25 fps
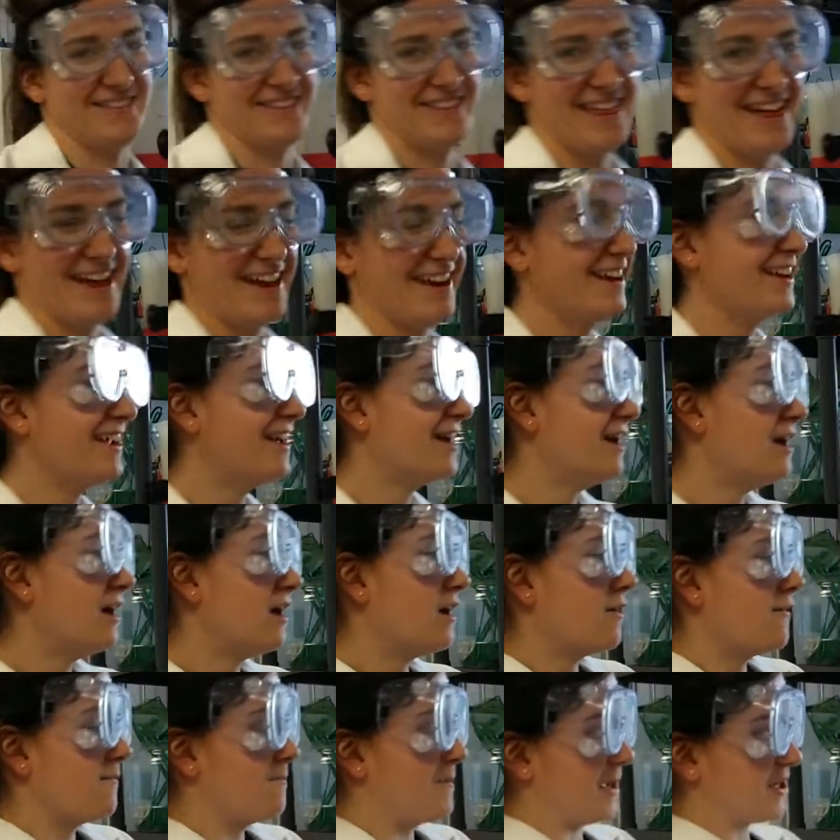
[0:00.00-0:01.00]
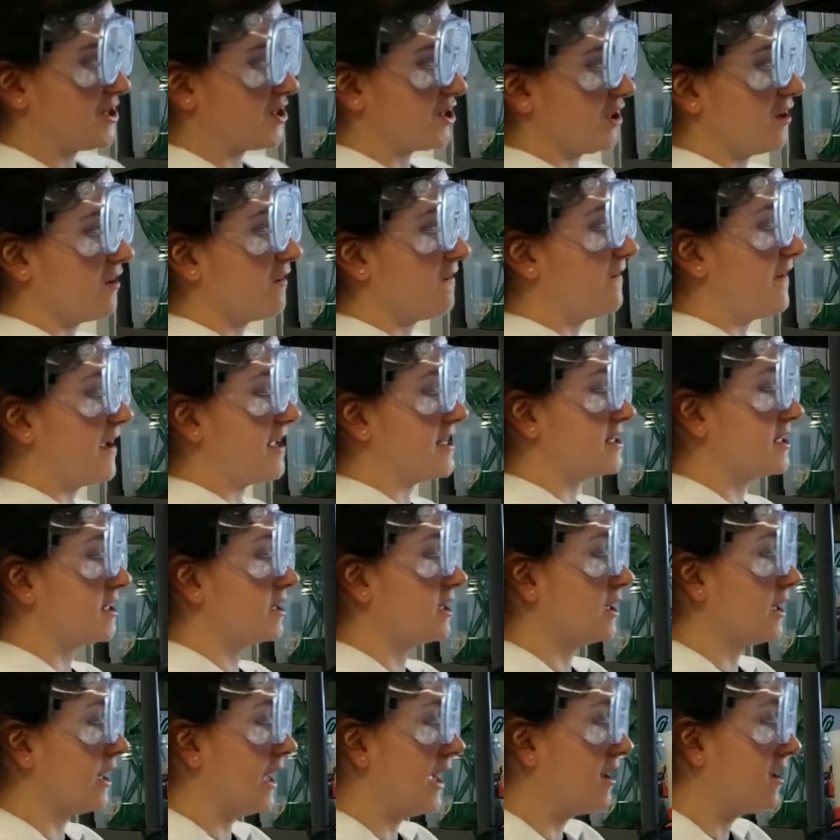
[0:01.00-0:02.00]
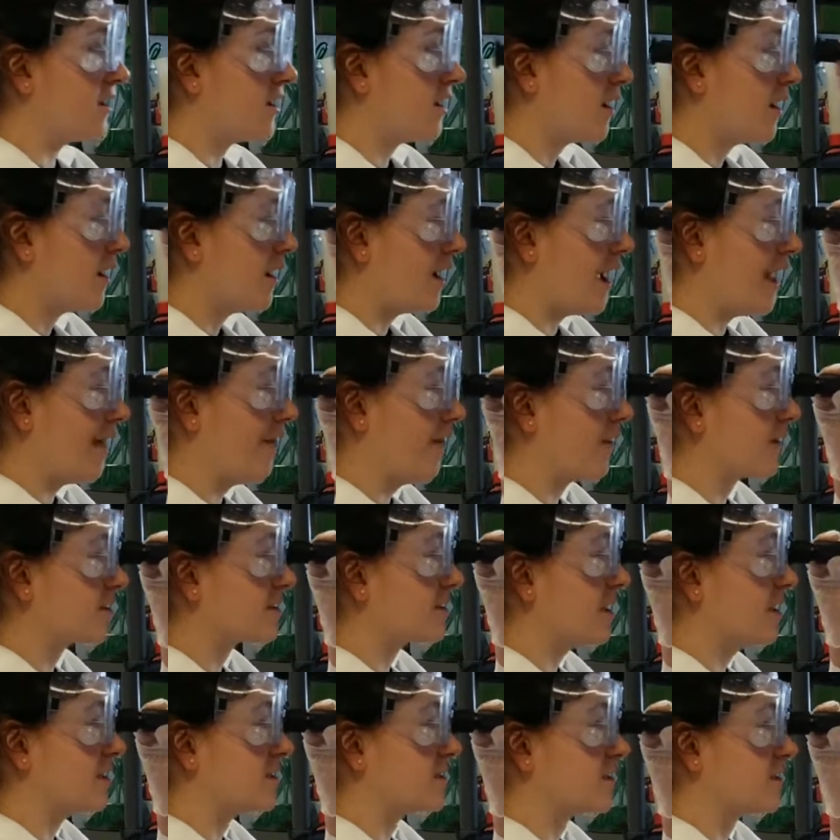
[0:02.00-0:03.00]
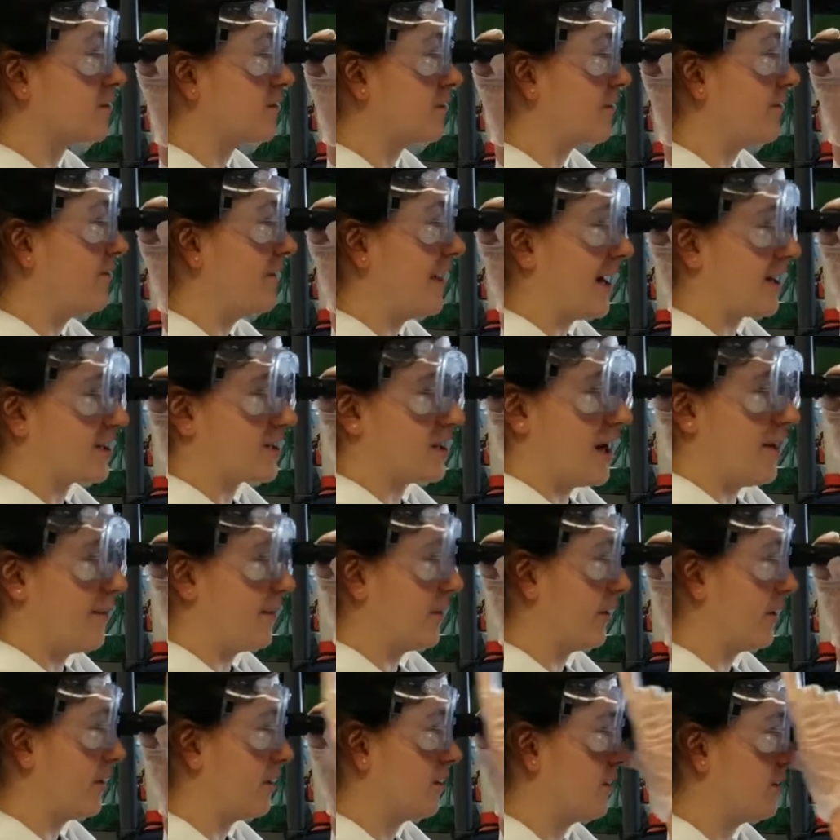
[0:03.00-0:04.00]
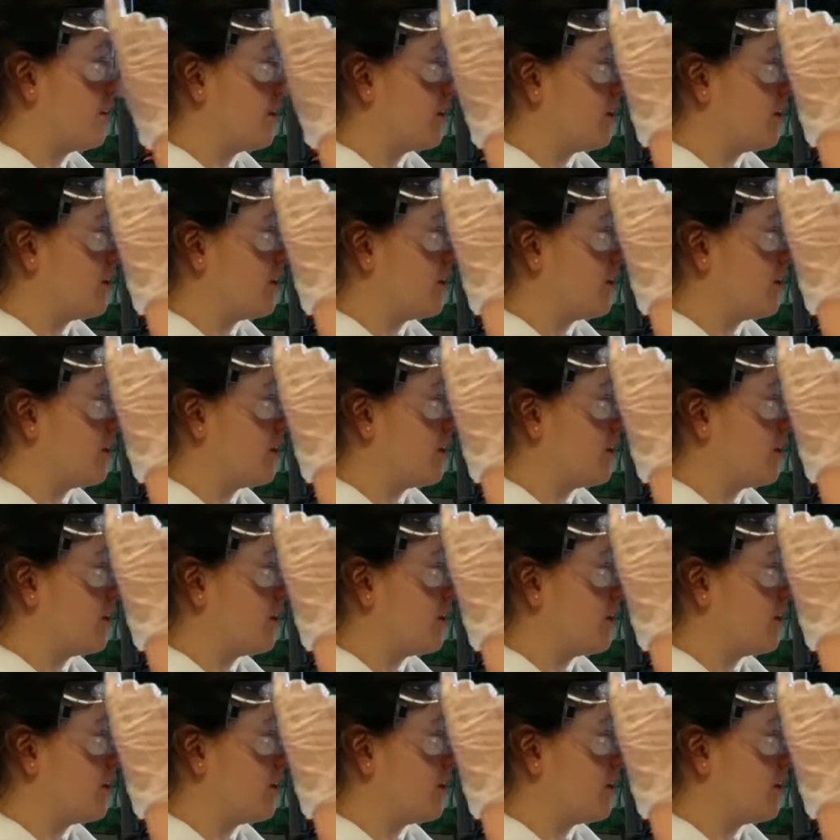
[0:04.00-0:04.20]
Then, make sure you're facing the light and look into the refractometer.